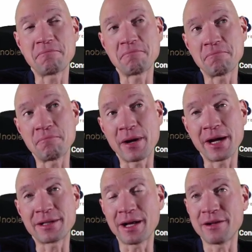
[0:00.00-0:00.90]

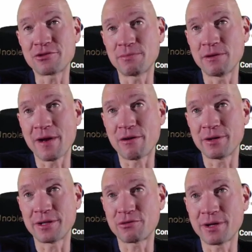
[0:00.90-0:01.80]
might also be very
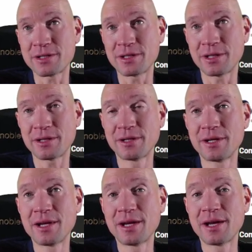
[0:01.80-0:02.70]
interesting.
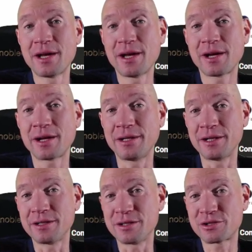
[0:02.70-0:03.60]
Little
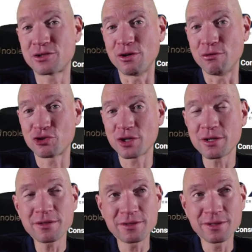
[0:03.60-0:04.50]

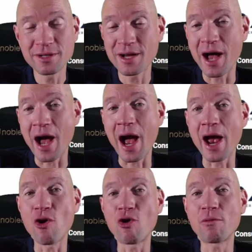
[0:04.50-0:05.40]
disclosure, I
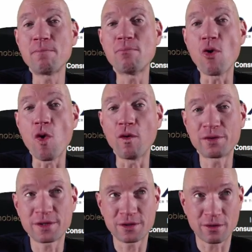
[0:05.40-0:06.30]
own both
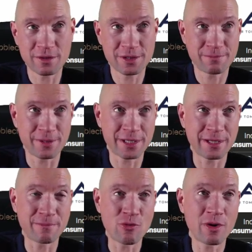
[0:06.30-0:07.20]
stocks, but
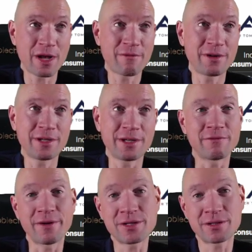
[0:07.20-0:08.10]
I'm more heavily
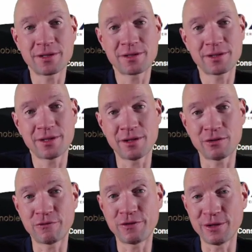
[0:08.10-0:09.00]
invested into
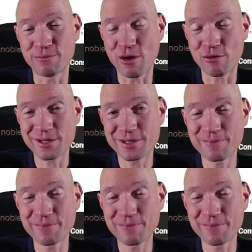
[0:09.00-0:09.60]
Philip Morris.